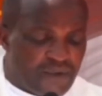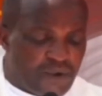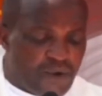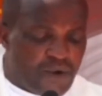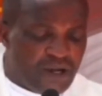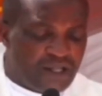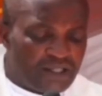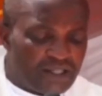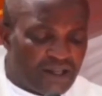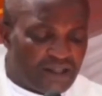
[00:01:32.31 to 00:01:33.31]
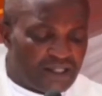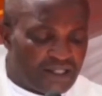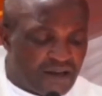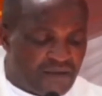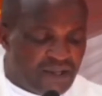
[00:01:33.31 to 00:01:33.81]
through which the
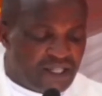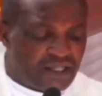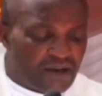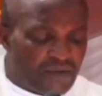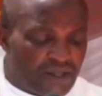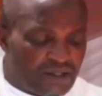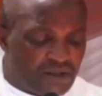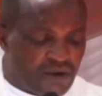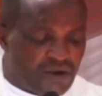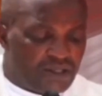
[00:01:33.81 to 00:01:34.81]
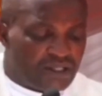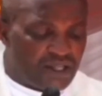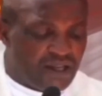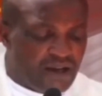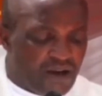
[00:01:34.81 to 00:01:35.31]
salvation of the
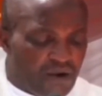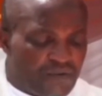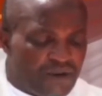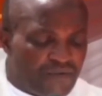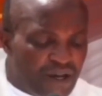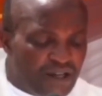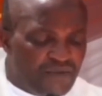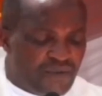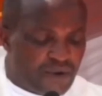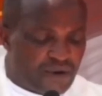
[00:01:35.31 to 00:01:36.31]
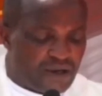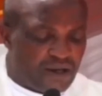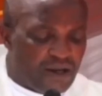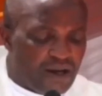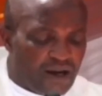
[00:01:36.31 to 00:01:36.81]
souls of the
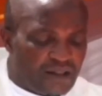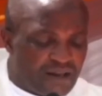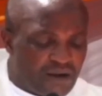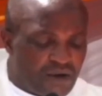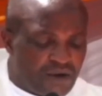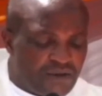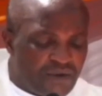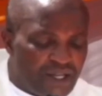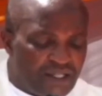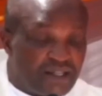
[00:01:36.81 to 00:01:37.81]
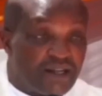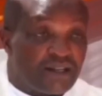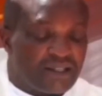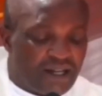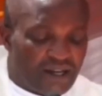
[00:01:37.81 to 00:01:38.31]
faithful and the growth of the
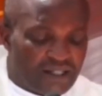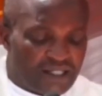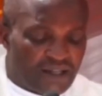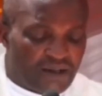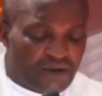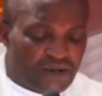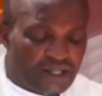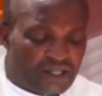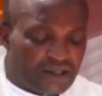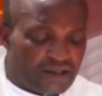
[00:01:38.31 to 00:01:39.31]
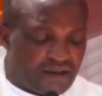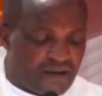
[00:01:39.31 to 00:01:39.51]
church are secured,